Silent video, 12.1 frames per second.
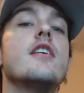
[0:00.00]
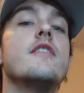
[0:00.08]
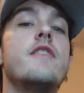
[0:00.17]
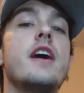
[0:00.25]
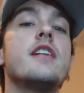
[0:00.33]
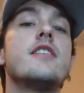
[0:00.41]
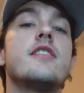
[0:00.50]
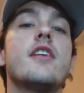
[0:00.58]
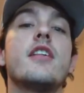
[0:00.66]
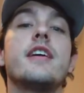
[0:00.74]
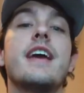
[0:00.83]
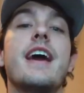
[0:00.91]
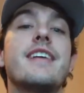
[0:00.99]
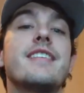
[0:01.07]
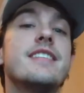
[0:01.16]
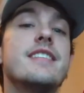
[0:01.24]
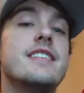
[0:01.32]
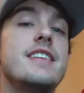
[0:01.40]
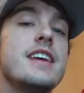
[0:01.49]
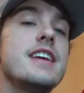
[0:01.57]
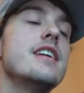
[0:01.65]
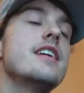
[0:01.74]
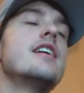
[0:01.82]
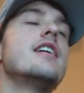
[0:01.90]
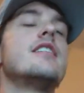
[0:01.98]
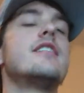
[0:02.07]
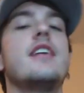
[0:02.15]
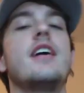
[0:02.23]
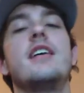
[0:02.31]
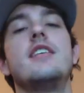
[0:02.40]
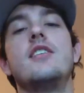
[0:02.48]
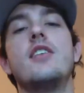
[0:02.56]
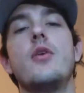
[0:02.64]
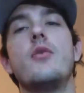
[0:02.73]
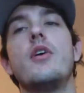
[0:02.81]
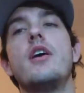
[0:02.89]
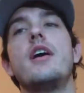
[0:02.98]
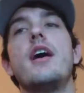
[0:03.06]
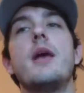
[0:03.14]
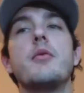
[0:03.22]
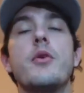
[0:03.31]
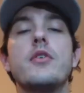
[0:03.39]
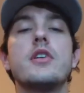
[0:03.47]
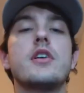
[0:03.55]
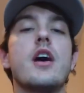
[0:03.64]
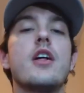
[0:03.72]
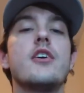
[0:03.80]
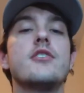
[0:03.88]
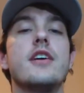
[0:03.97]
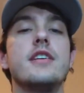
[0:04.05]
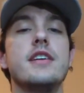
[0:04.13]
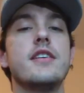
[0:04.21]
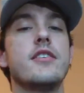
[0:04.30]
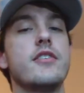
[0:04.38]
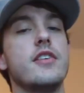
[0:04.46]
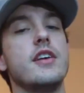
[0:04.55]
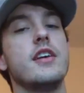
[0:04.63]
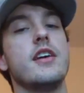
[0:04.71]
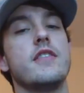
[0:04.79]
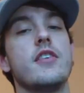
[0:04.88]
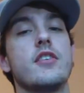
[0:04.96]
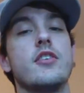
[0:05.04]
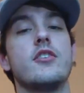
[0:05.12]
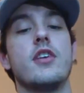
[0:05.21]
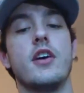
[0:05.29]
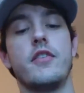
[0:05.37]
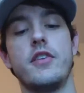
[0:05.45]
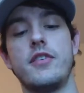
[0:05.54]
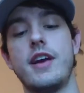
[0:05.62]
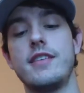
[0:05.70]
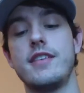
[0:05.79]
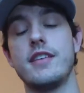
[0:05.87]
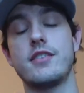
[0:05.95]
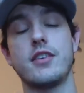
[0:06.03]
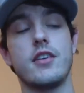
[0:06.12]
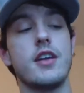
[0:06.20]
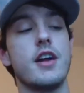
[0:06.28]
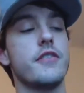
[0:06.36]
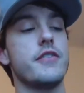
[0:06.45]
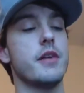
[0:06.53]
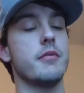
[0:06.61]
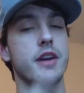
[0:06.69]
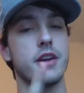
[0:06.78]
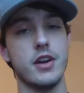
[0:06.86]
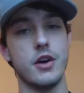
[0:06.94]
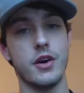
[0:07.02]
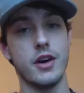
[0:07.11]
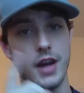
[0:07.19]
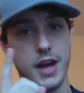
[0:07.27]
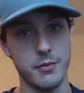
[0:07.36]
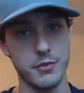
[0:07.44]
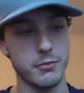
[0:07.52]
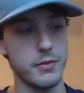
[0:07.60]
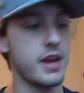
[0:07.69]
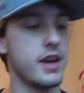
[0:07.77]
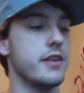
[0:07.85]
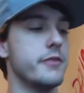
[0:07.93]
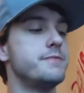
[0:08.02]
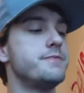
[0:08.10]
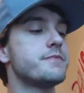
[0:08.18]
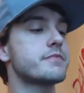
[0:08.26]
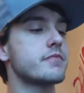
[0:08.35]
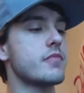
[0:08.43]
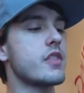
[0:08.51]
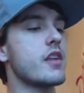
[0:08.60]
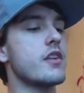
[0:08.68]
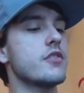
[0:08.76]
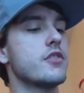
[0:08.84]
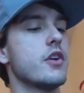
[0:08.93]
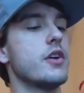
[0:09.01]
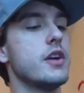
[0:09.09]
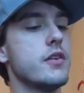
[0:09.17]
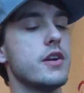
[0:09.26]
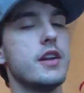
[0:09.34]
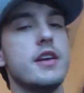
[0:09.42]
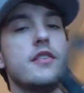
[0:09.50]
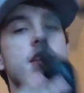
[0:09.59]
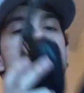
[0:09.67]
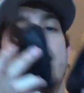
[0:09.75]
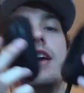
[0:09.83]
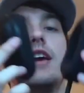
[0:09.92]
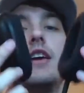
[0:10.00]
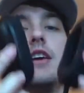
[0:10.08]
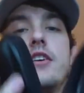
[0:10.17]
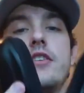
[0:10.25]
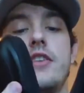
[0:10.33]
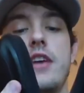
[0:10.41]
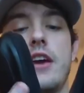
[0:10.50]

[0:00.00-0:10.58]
Van Sully XD said, you know what, I'm going to college, I need to see if this headset's good enough, and I'm like, you know what, I'm your man. So here it is. Here's the